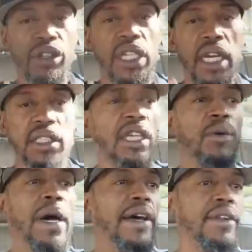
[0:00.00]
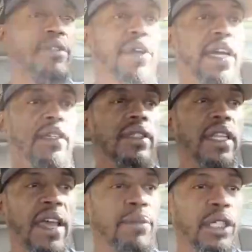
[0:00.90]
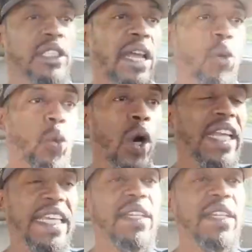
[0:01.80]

Deontay Wilder around that much. Like, what